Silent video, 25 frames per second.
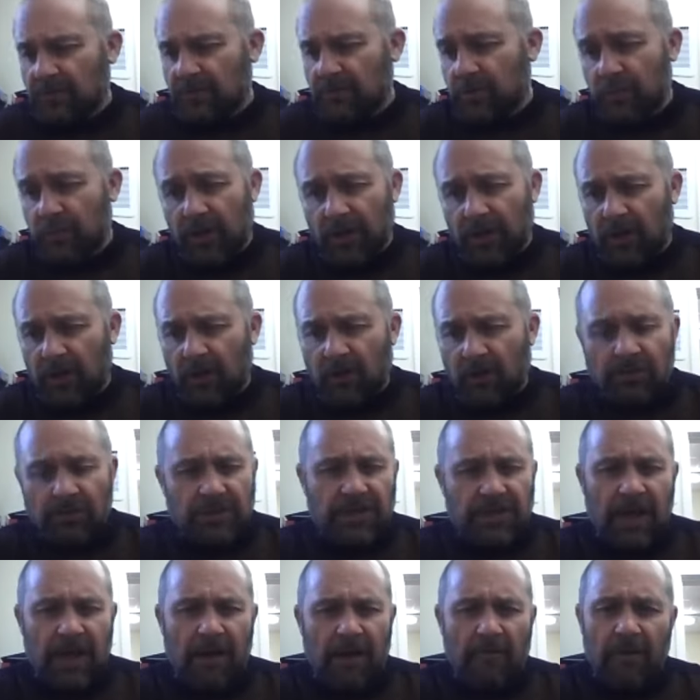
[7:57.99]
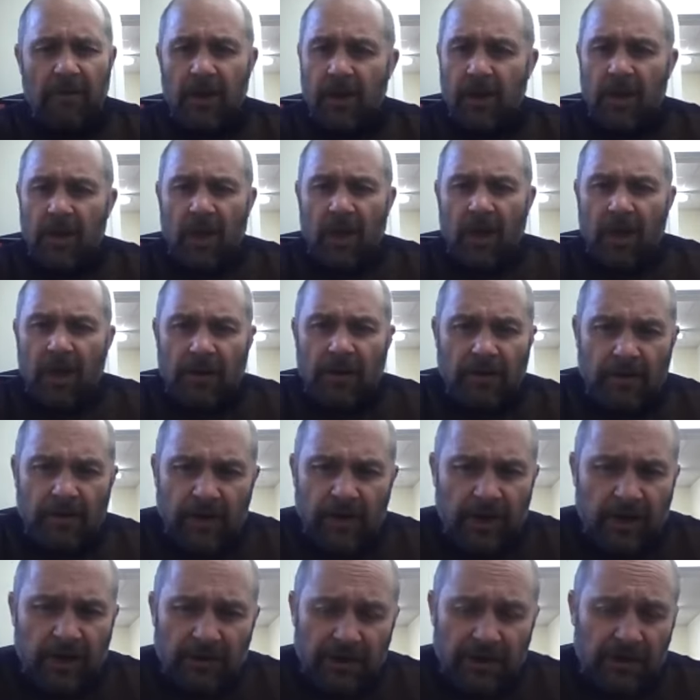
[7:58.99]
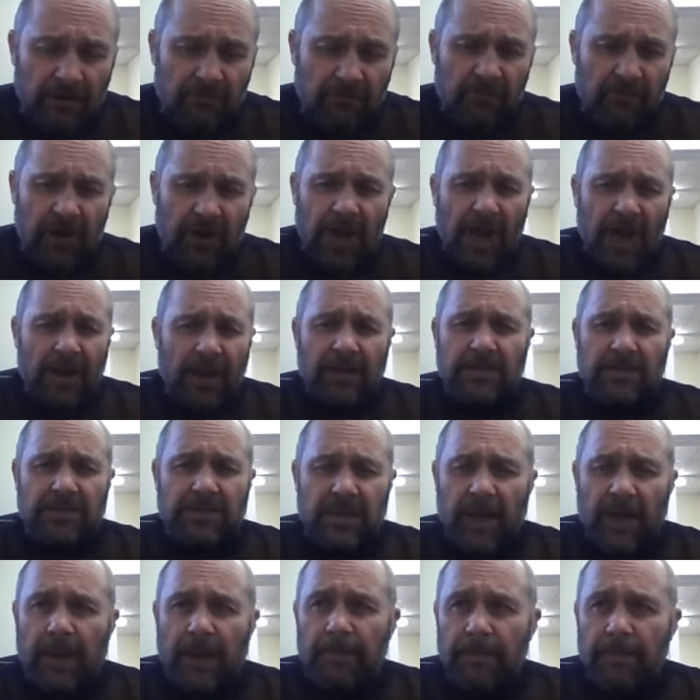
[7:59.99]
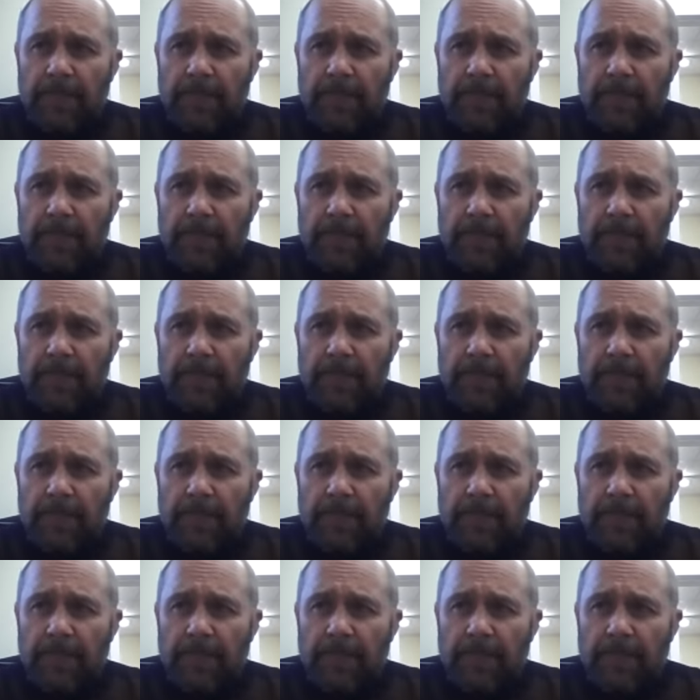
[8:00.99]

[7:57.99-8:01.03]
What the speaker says: so we closed down. And in reality,